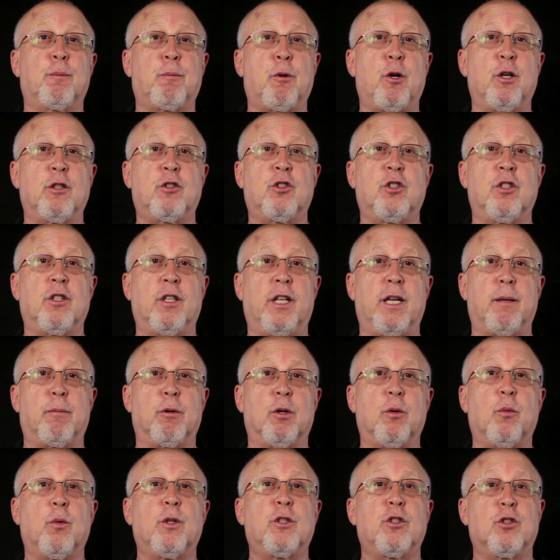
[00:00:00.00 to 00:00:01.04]
parts and
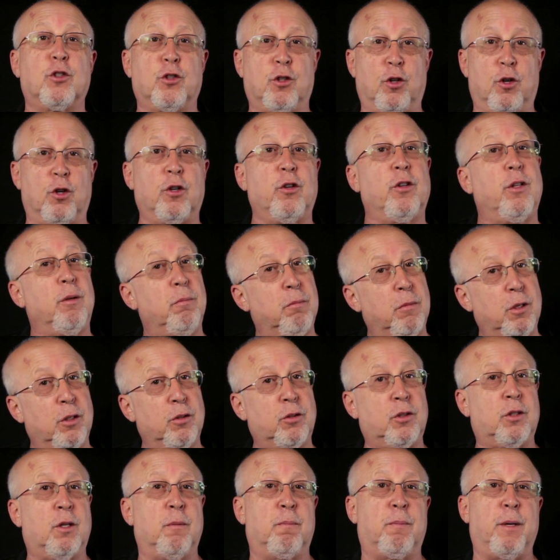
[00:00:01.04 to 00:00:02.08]
labor, which is longer than
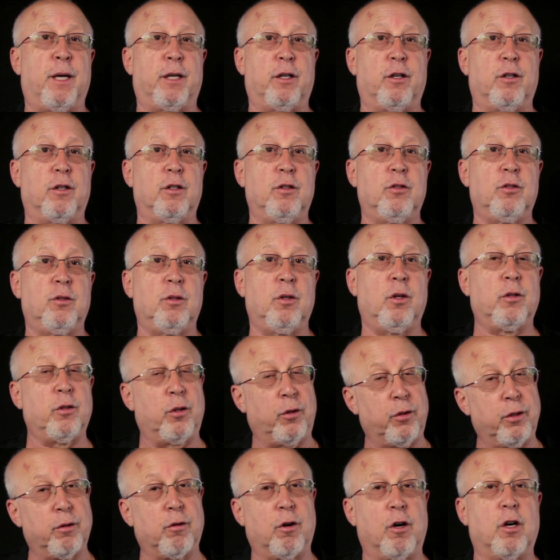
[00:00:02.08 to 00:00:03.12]
most competitors, although
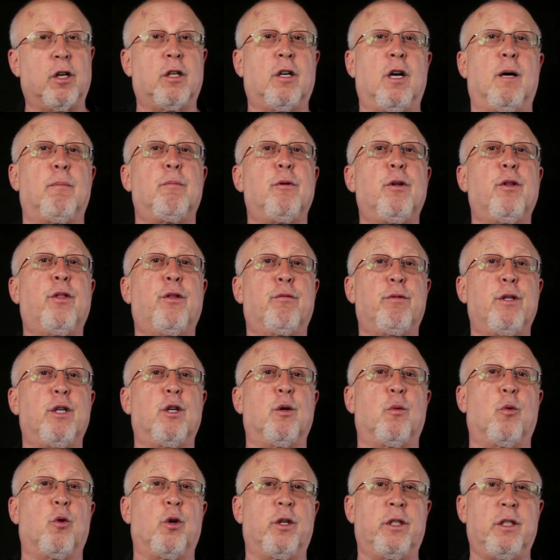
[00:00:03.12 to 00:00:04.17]
there are a couple of 3-year
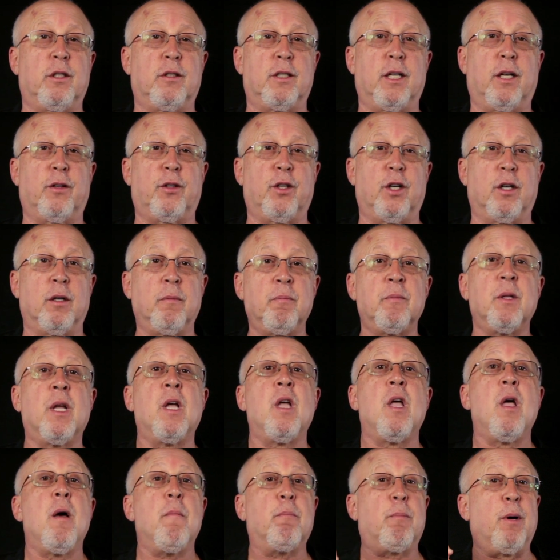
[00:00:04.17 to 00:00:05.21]
warranties out there,
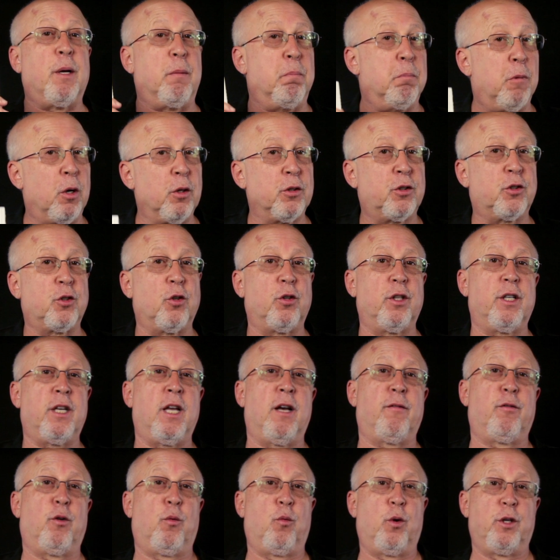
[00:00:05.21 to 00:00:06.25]
but most only
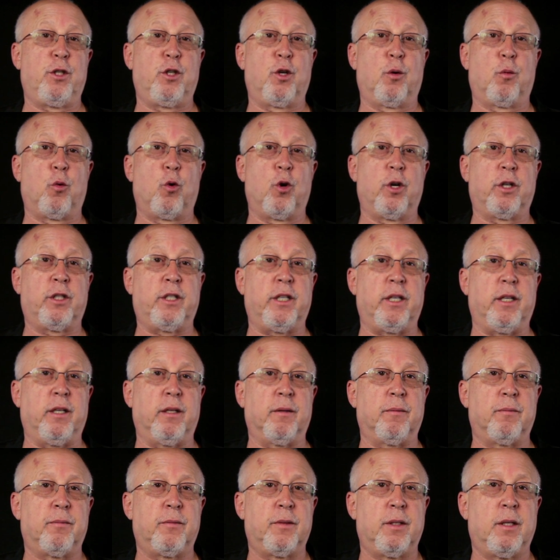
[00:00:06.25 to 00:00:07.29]
have a 1-year warranty.
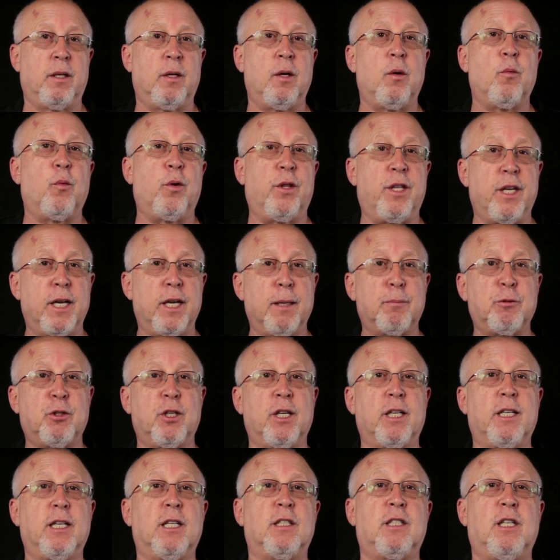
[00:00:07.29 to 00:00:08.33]
With the Epson,
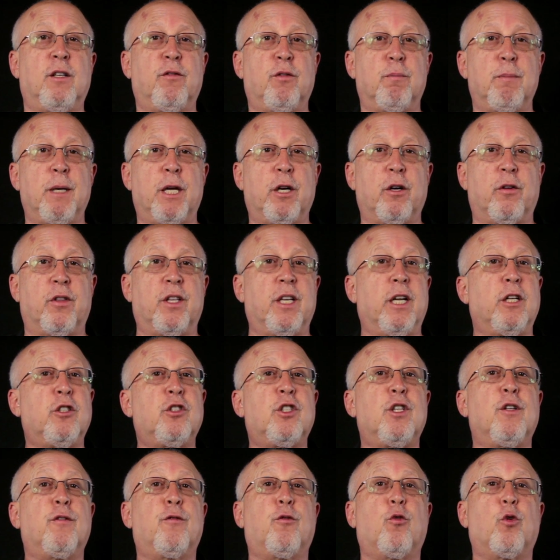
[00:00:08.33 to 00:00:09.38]
it gets even better. The
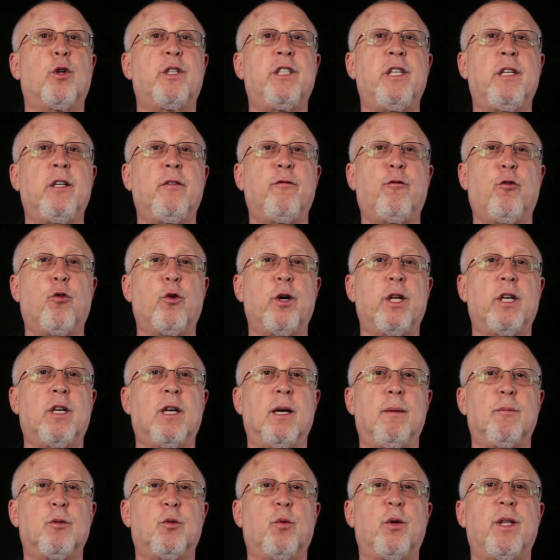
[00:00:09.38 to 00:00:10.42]
HC-1440
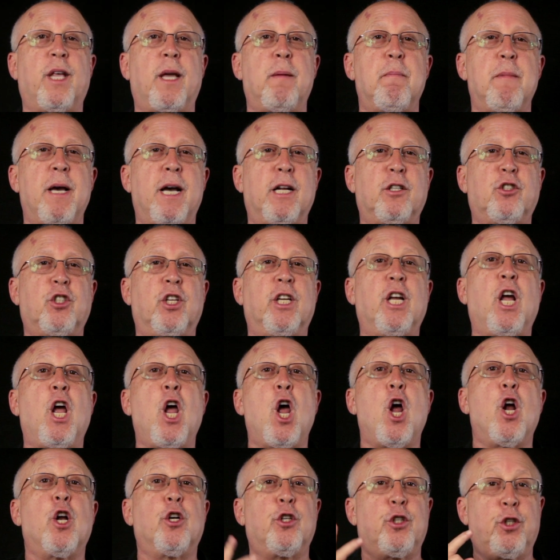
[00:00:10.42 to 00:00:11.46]
comes with a matching
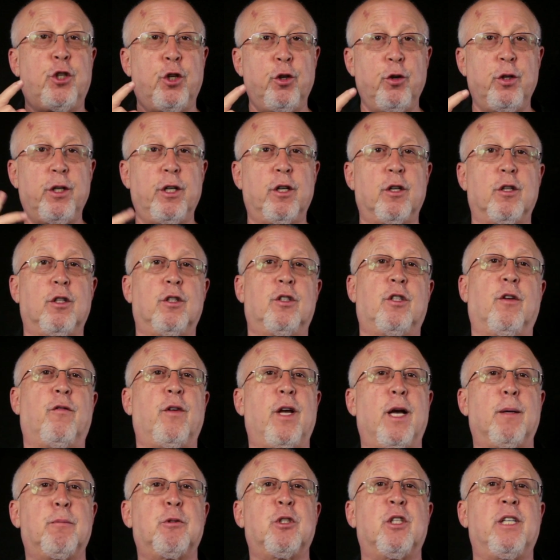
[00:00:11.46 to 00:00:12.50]
2 years of
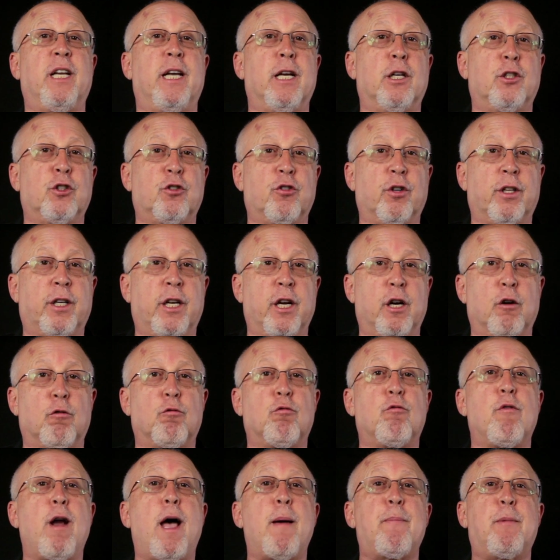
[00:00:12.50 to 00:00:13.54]
Epson Extra Care
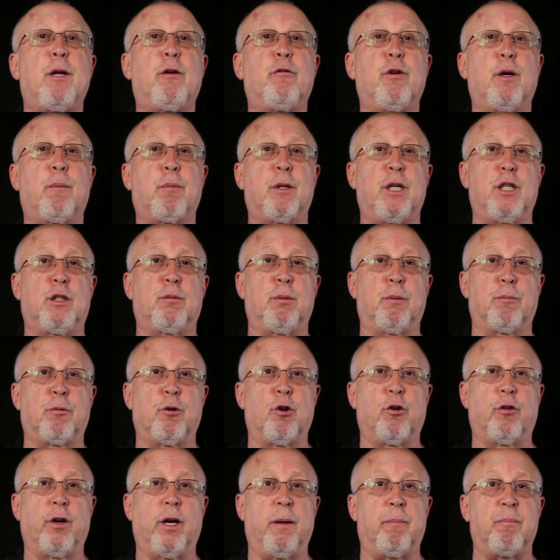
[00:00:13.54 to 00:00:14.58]
Rapid Replacement
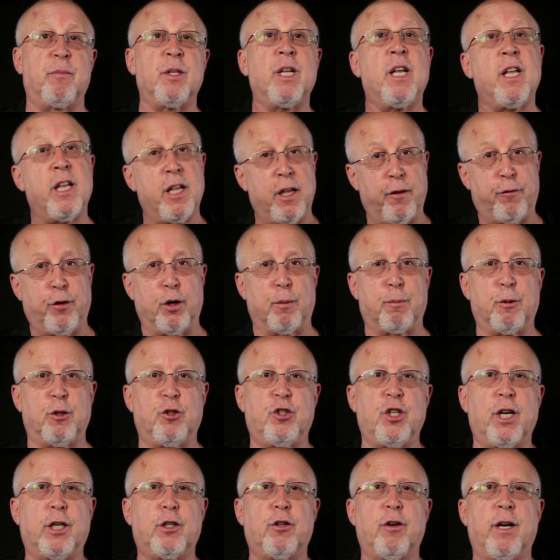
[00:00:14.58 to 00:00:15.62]
Program. If your
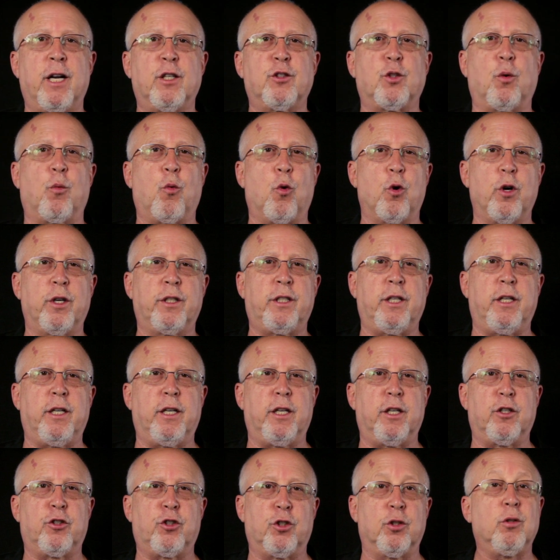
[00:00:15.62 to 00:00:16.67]
projector has a
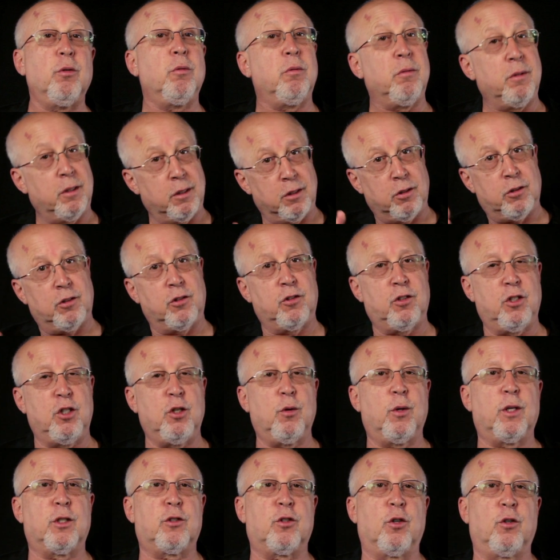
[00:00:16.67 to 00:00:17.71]
warranty issue, and this is the
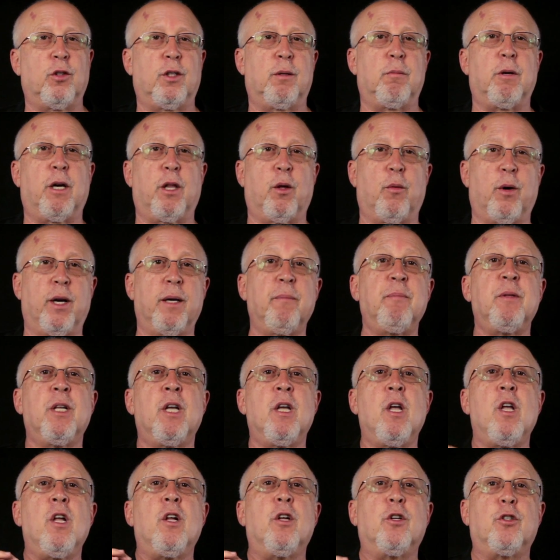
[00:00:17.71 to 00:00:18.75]
US only, by the way,
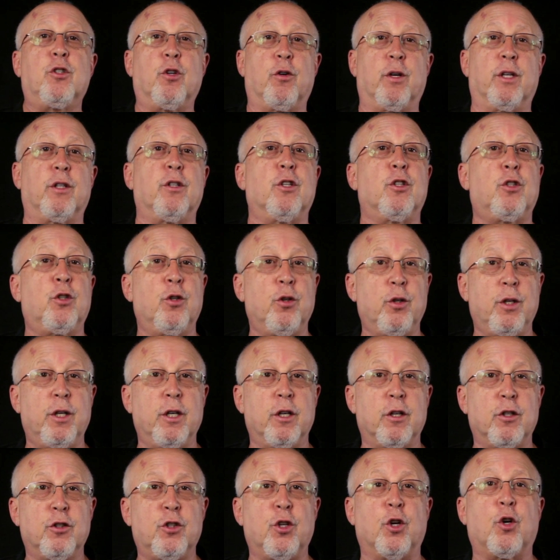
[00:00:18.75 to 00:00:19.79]
during the 2
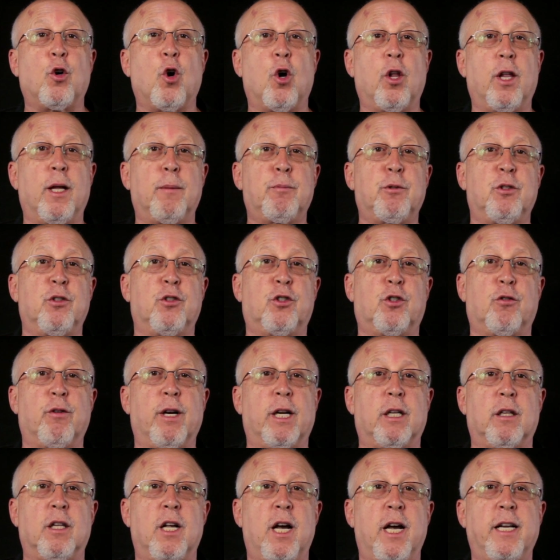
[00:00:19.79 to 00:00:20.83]
years, you call Epson's
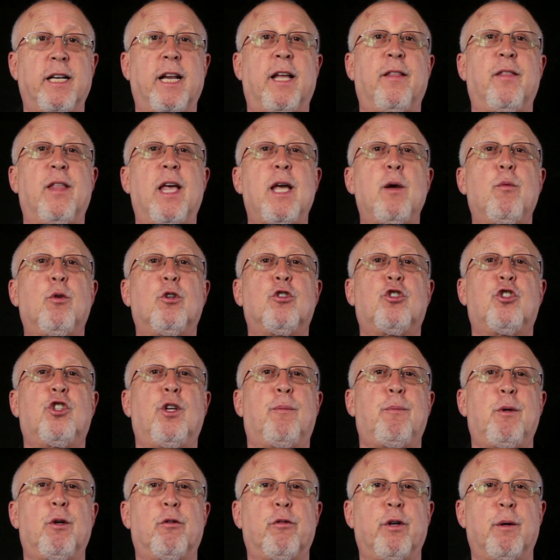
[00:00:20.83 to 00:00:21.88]
direct line and they will
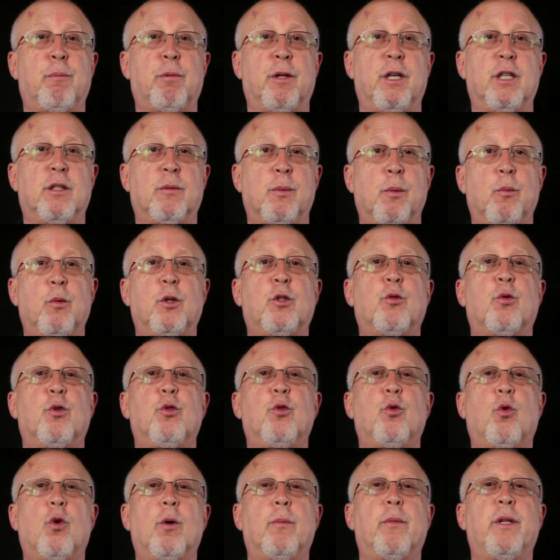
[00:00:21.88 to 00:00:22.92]
ship you a replacement, which will
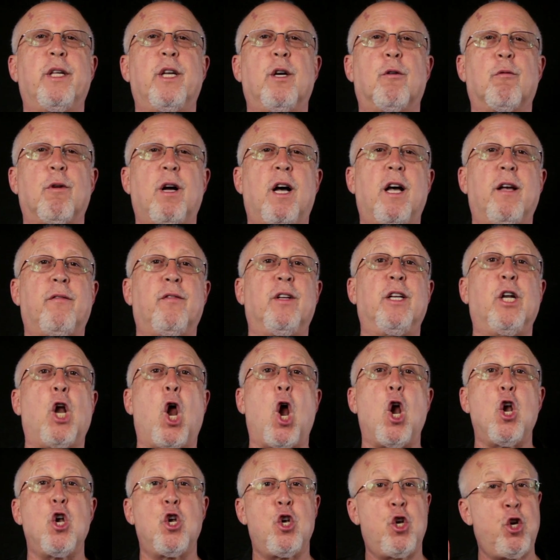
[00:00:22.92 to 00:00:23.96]
normally arrive in
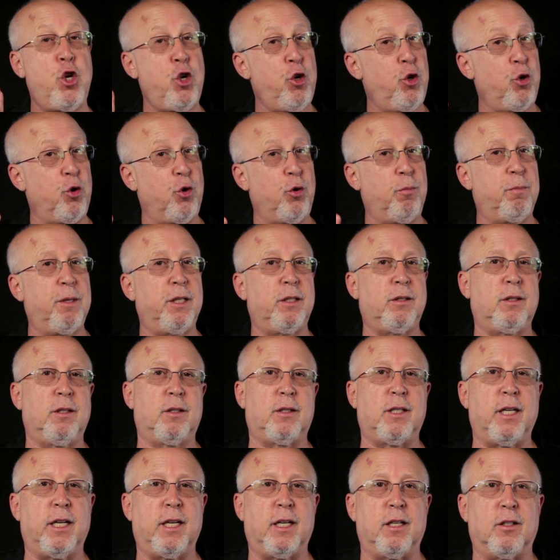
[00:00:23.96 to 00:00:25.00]
2 business
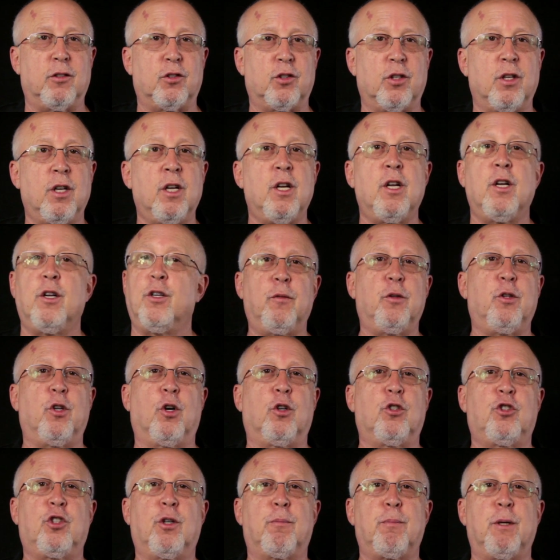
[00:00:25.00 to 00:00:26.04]
days.
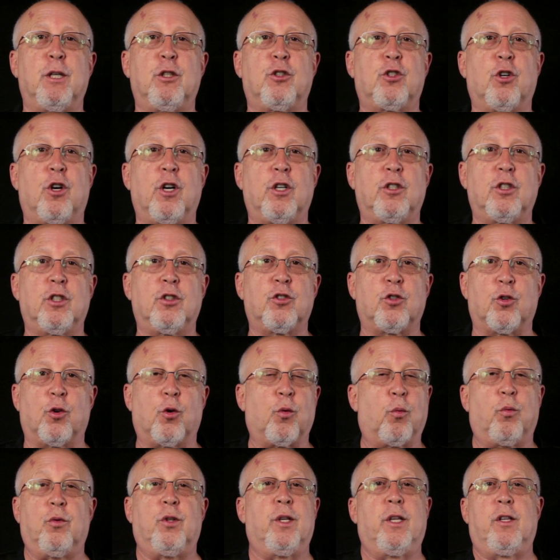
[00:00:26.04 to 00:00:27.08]
No shipping charges,
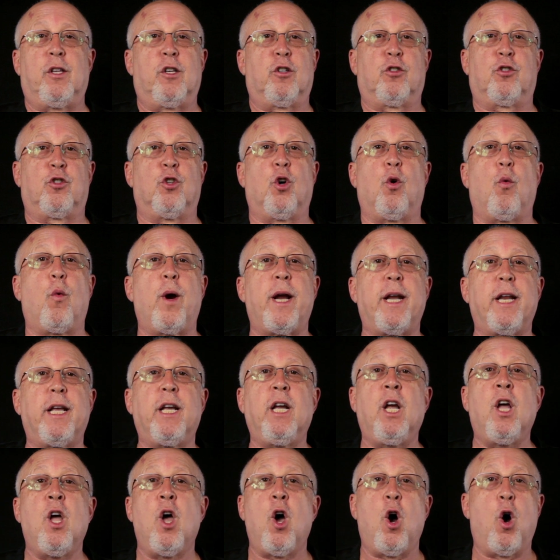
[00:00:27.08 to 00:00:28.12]
or there's no
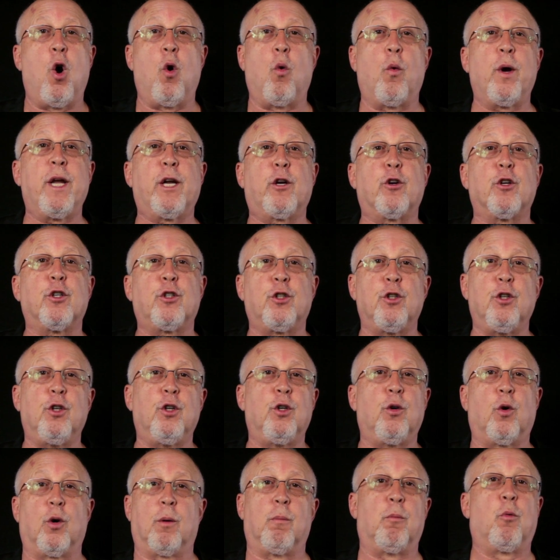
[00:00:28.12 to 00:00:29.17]
waiting a week or
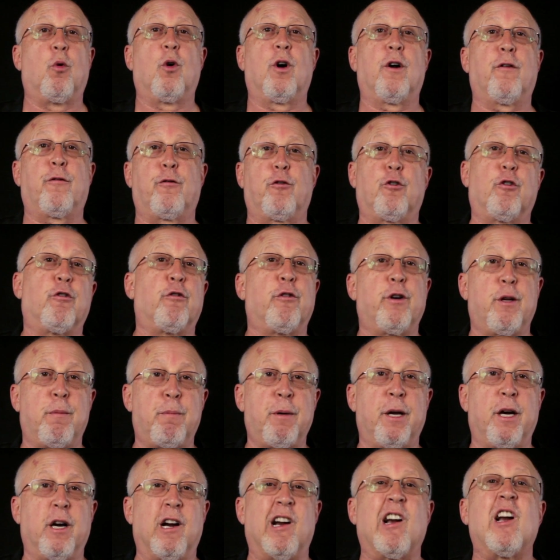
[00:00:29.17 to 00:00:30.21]
two or more for a
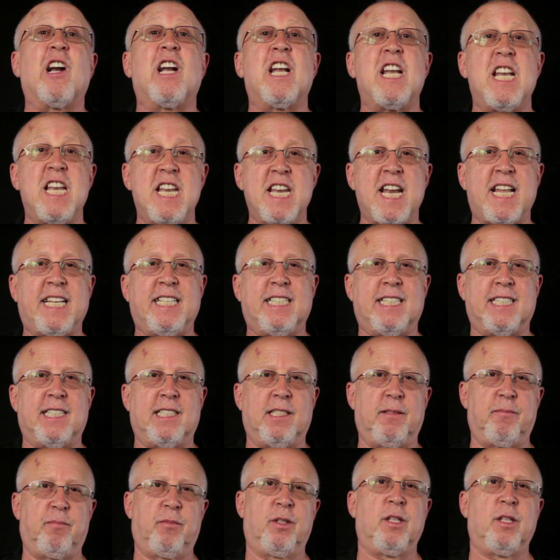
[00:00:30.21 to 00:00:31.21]
repair. Nice.